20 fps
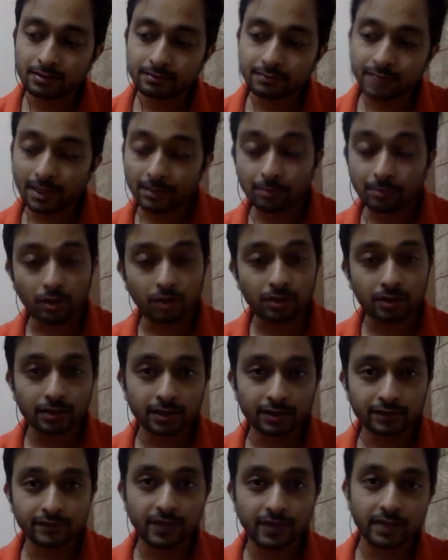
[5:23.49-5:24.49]
tech product,
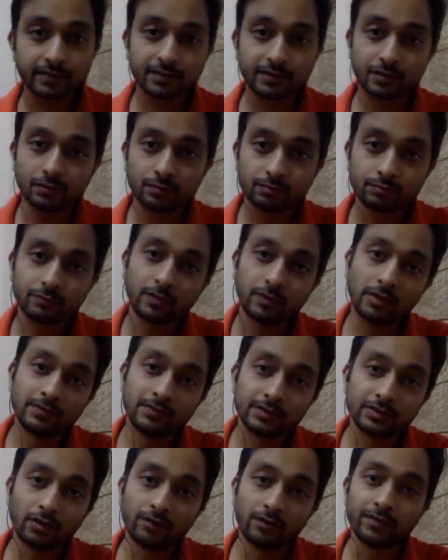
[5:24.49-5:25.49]
as well as, are we
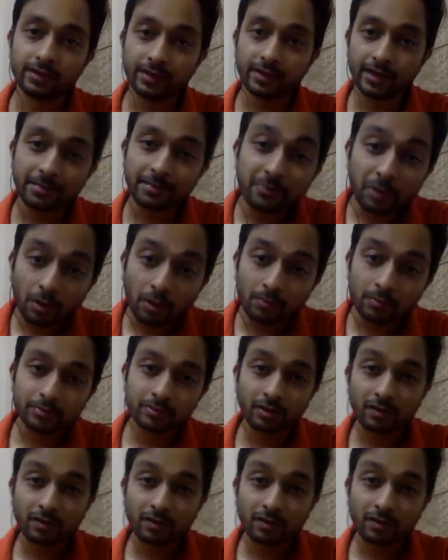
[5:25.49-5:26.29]
solving the right problem,